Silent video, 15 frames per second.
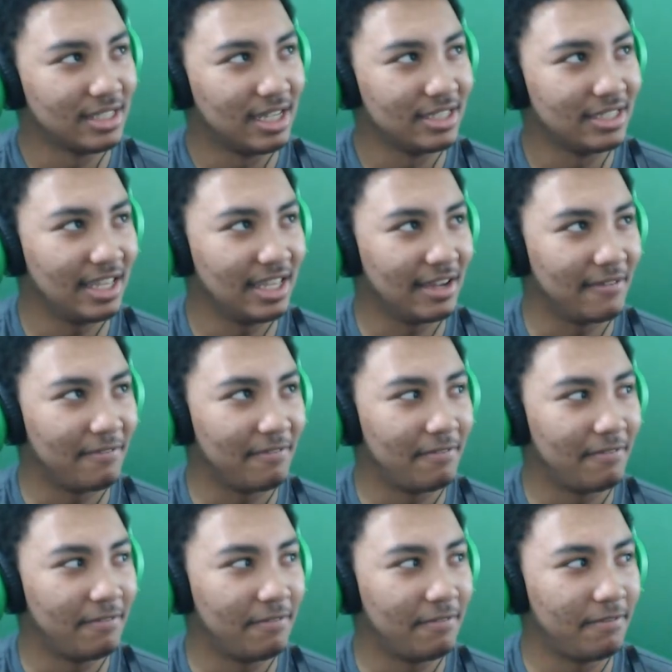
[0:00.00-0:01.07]
I say like
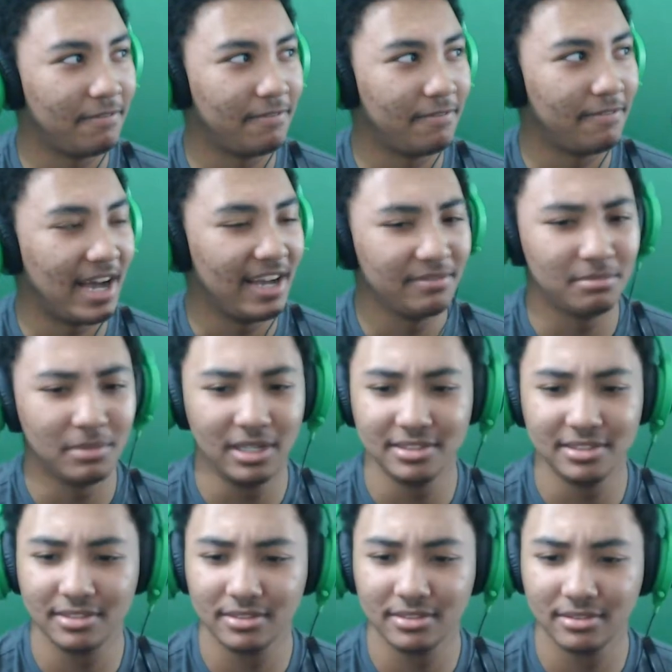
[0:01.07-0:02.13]
5
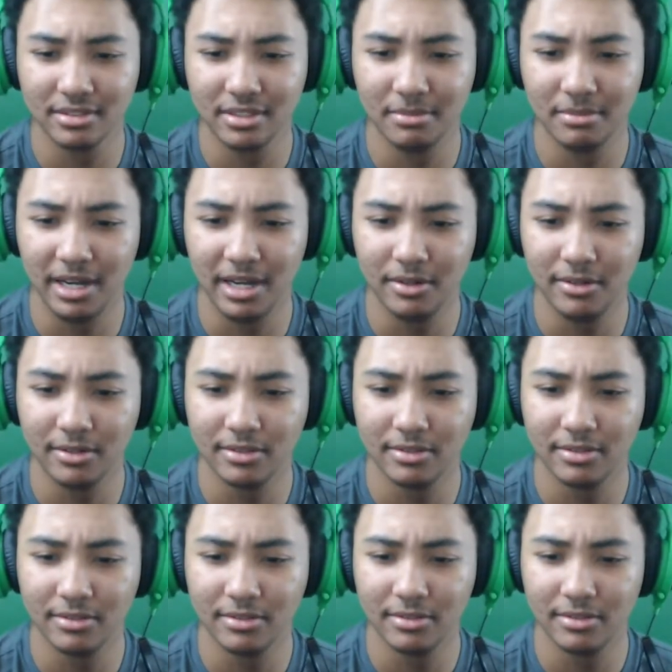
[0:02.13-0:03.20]
months, about.
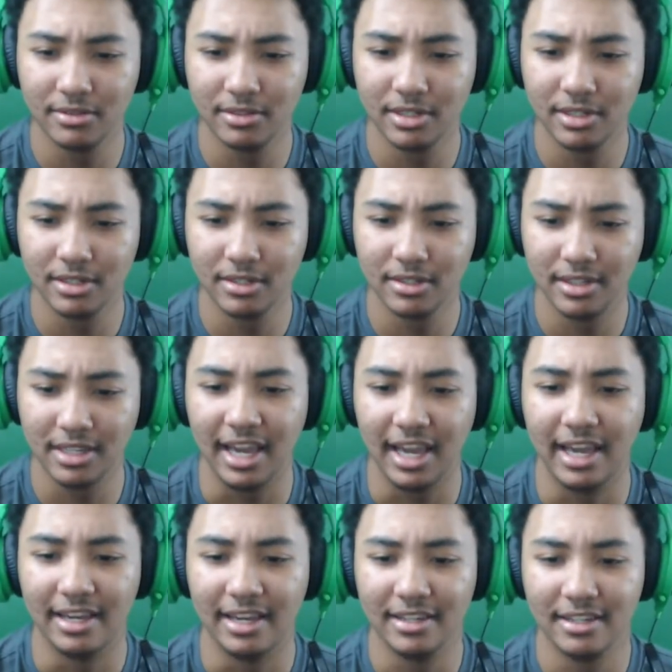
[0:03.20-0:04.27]

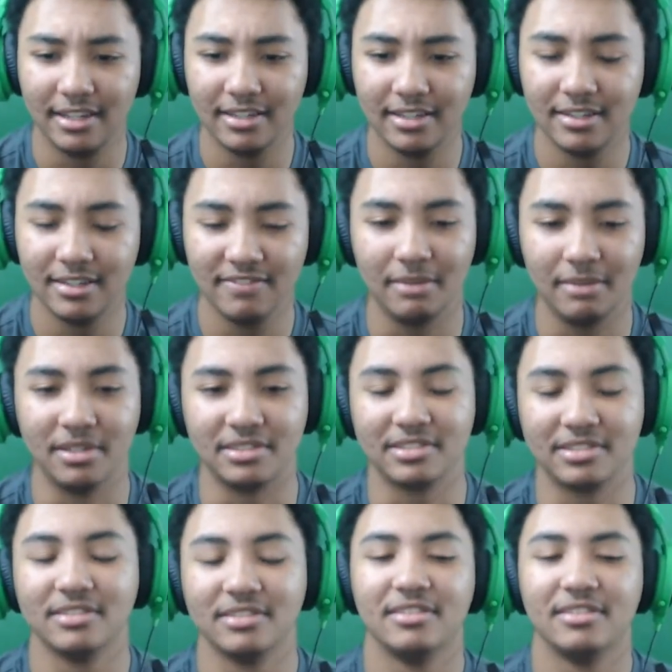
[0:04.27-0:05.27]
Yeah, 5 months.